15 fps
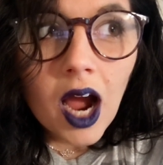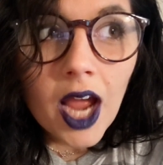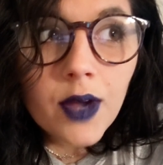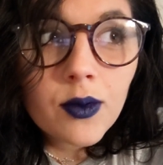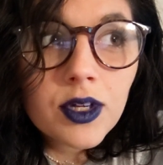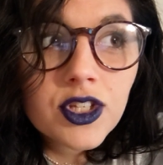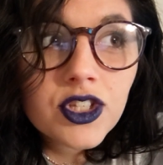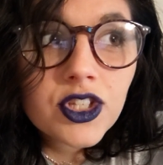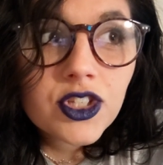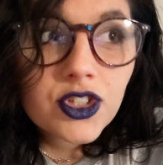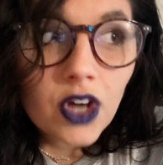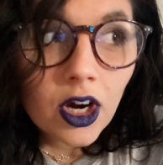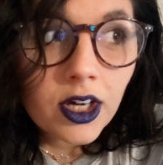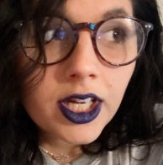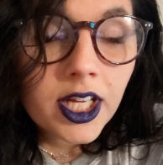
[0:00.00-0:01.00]
I was
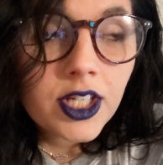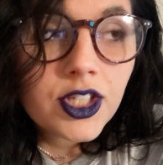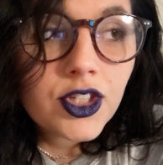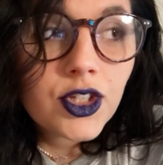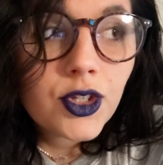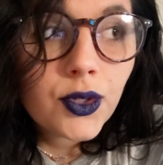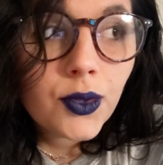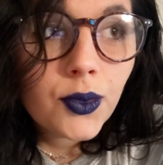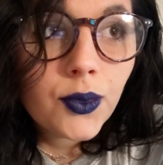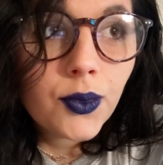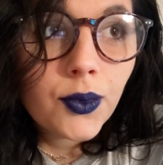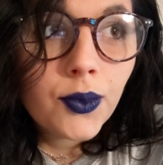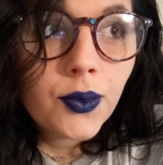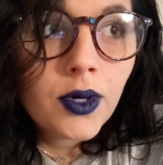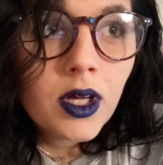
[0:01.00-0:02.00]
starting
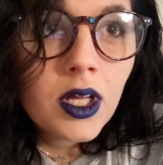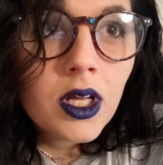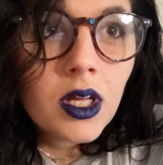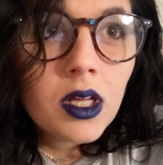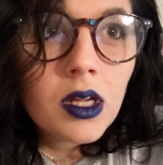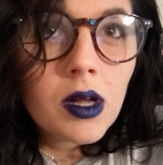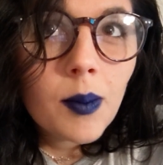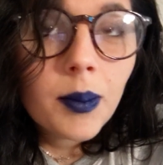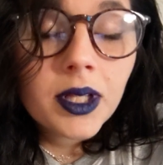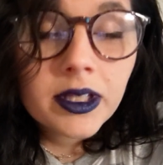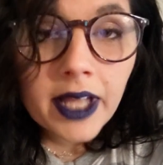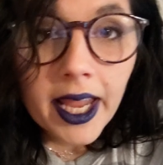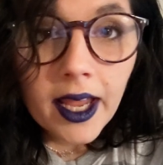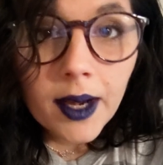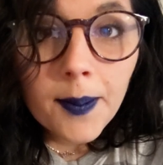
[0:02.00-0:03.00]
to
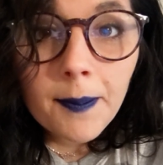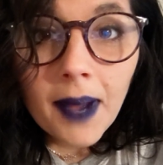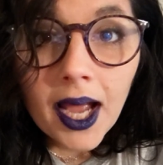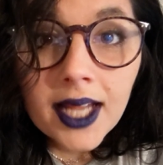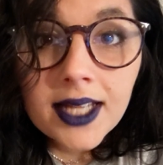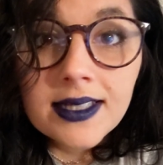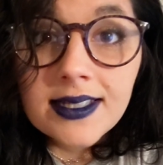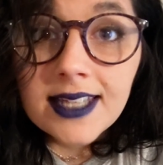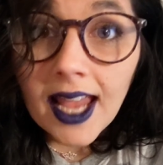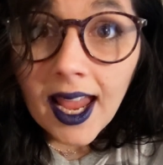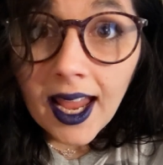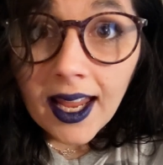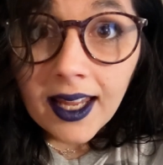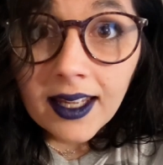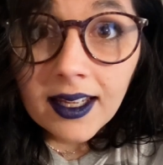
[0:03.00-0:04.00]
plan my
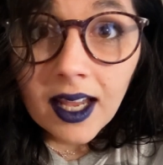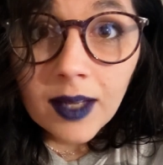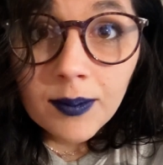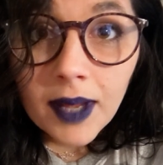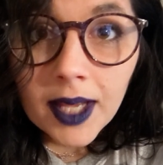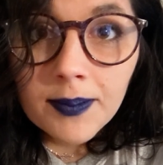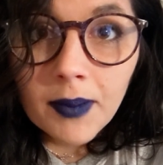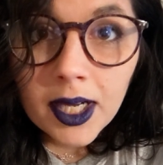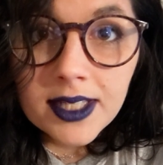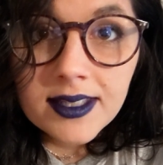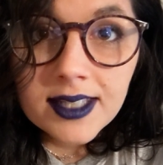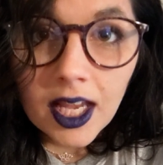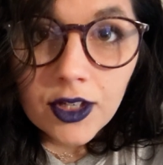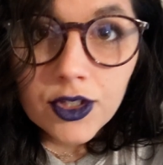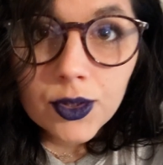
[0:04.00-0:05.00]
day and make my
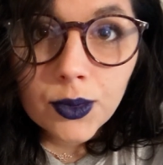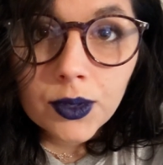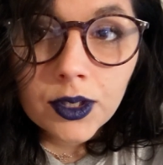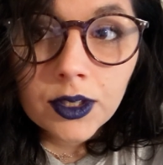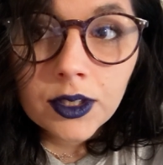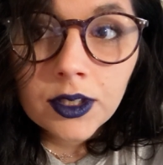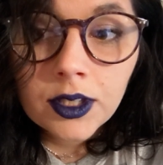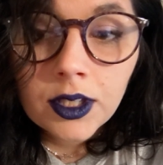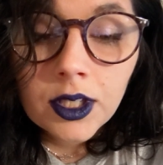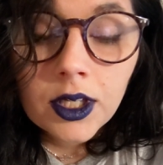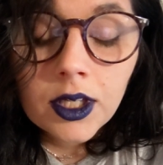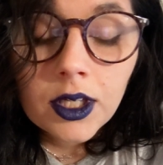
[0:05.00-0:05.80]
schedule